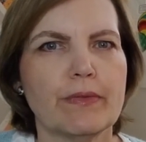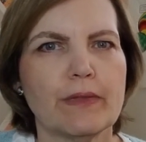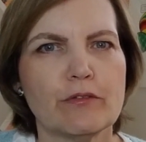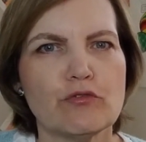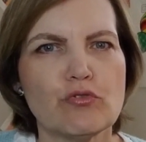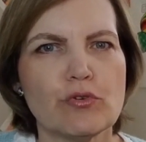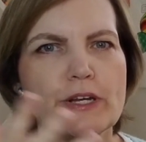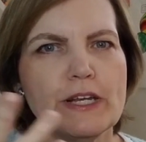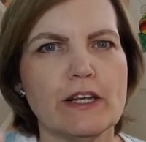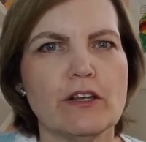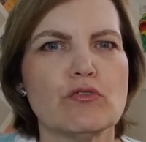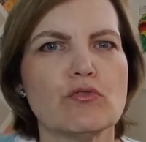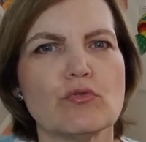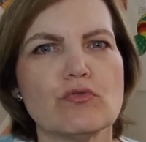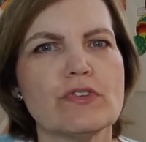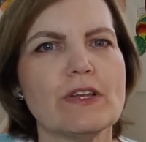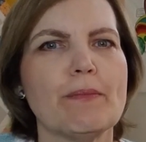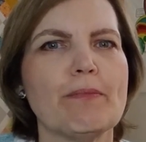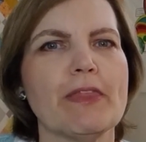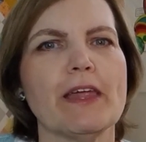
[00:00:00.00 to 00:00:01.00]
trees or
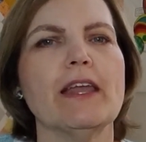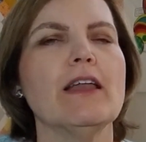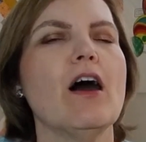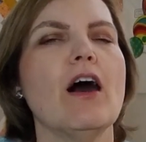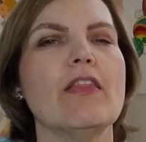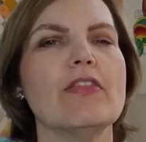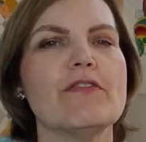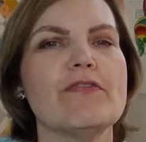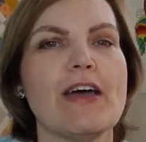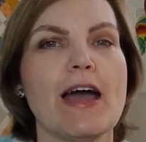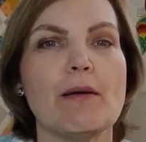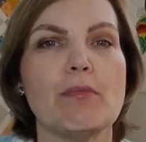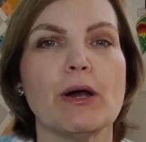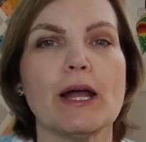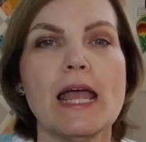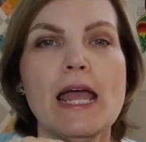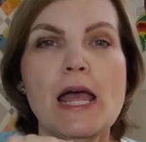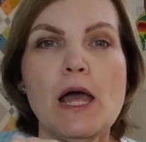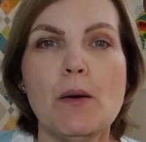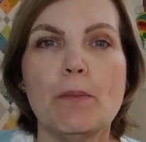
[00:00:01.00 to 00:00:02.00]
something on the fabric.